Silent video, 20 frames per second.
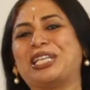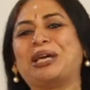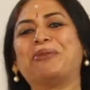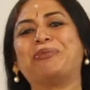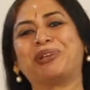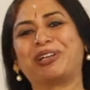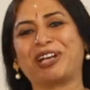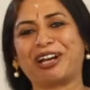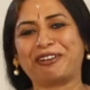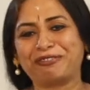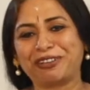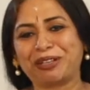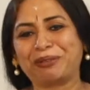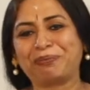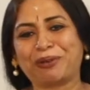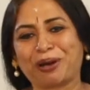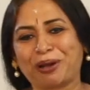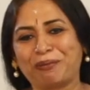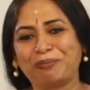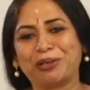
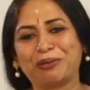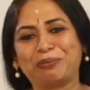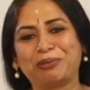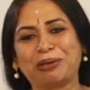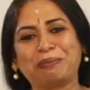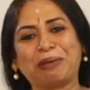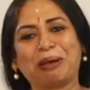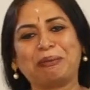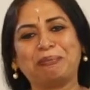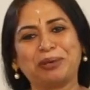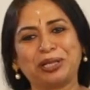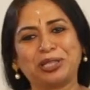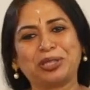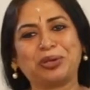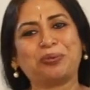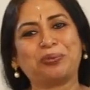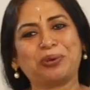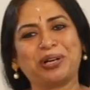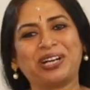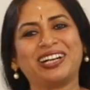demographic problem. Remember
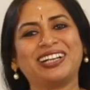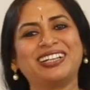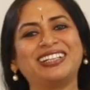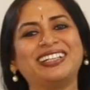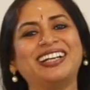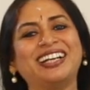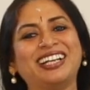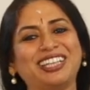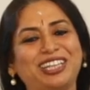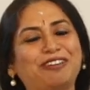the word,